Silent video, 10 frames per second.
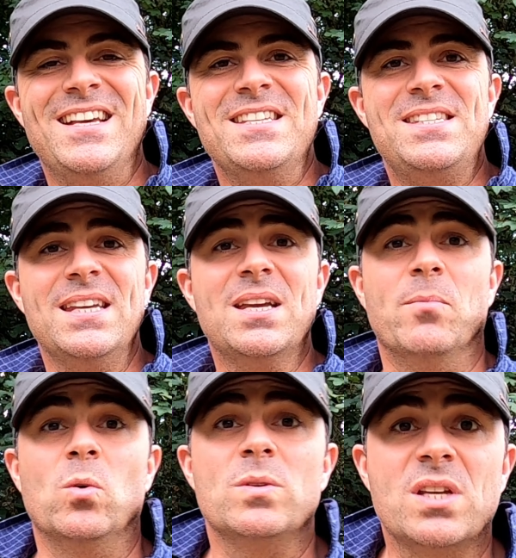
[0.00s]

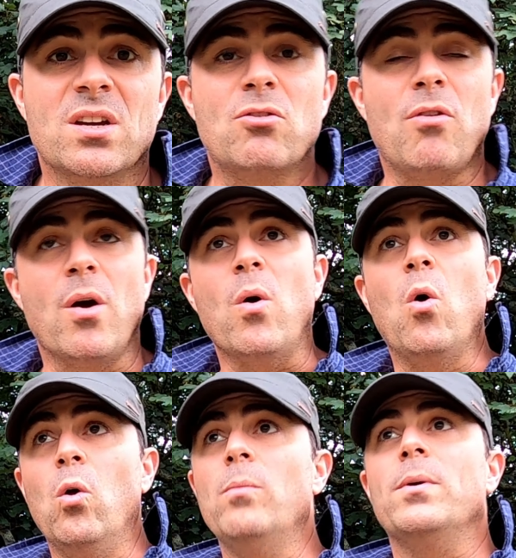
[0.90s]
Sycamores can grow
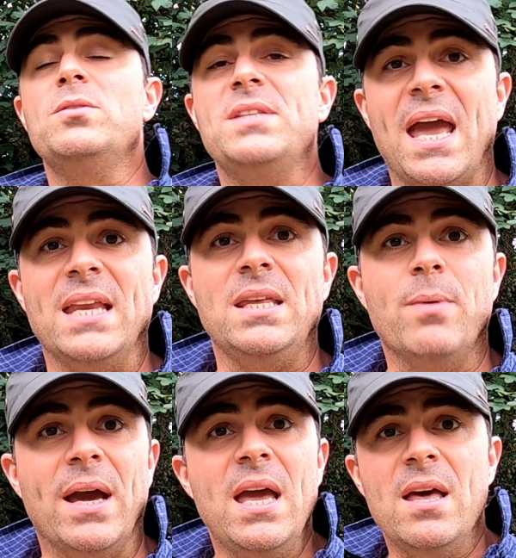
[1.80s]
almost
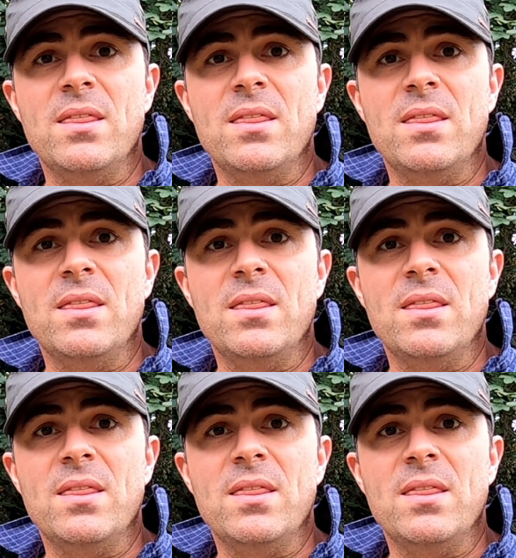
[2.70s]
anywhere.